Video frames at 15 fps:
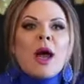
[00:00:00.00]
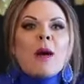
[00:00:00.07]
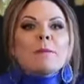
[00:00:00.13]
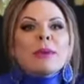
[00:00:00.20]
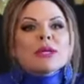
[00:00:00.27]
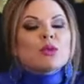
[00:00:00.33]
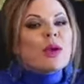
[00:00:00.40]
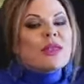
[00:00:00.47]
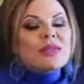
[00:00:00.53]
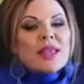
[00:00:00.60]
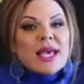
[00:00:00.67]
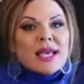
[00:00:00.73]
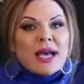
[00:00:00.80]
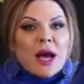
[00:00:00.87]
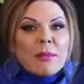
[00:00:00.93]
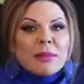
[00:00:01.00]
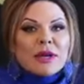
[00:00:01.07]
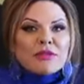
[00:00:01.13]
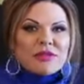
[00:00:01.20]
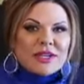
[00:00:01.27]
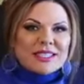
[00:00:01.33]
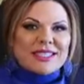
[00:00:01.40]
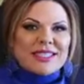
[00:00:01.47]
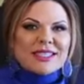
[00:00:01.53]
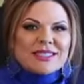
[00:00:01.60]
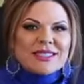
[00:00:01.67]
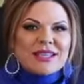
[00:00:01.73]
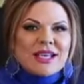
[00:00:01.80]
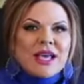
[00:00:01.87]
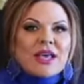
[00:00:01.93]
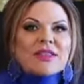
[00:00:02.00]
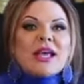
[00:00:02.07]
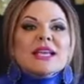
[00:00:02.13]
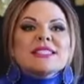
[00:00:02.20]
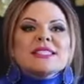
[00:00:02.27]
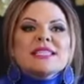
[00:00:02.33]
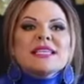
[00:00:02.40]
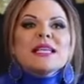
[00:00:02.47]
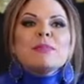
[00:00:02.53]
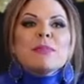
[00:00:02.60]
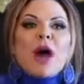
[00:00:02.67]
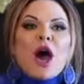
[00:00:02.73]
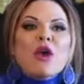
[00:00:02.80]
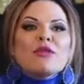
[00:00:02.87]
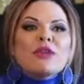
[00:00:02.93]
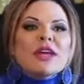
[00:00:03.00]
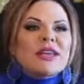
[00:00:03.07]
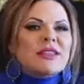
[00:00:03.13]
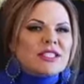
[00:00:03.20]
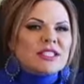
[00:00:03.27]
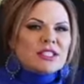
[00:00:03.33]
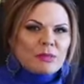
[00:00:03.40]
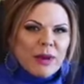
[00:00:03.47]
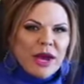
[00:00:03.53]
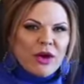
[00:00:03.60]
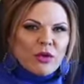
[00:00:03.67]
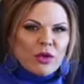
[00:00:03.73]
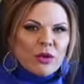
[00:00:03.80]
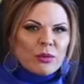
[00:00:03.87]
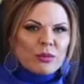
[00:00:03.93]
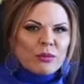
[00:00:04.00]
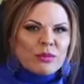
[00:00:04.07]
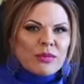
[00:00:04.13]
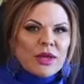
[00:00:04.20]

but when they come and visit, they sleep over in the spare room.